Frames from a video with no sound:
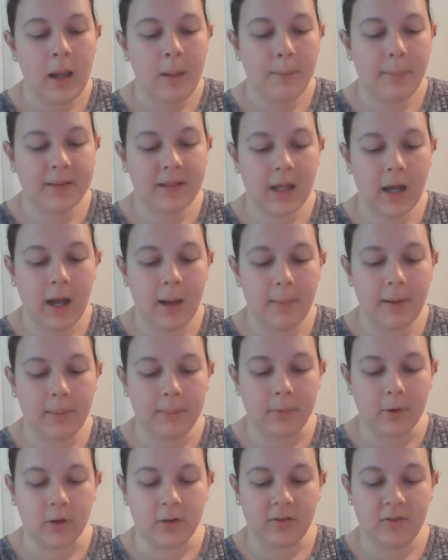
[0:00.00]
But the
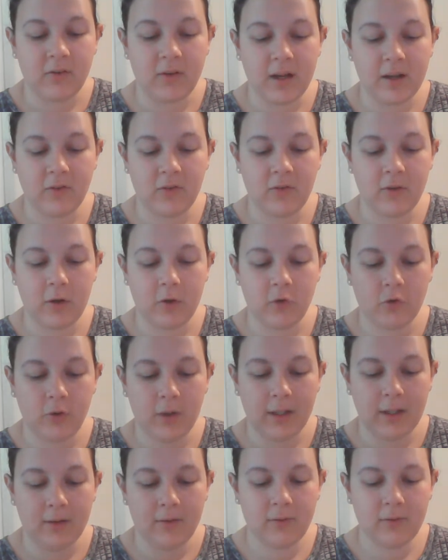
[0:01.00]
hummingbirds nest in
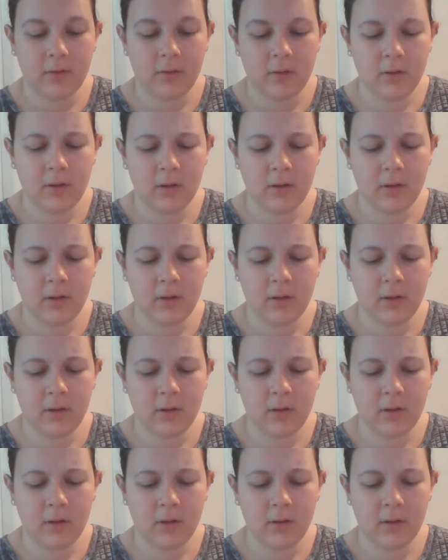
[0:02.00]
trees.